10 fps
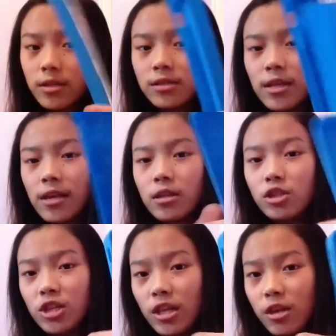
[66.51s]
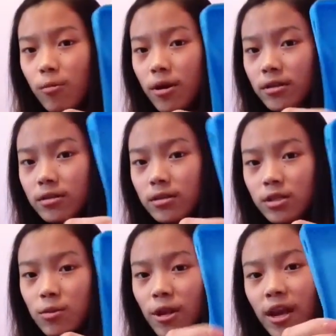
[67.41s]
It's like the jelly ones. I
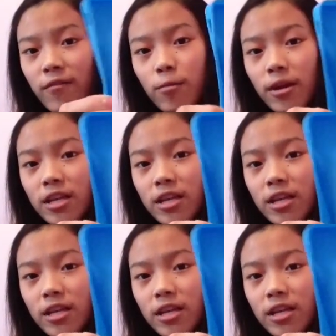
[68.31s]
swear like everyone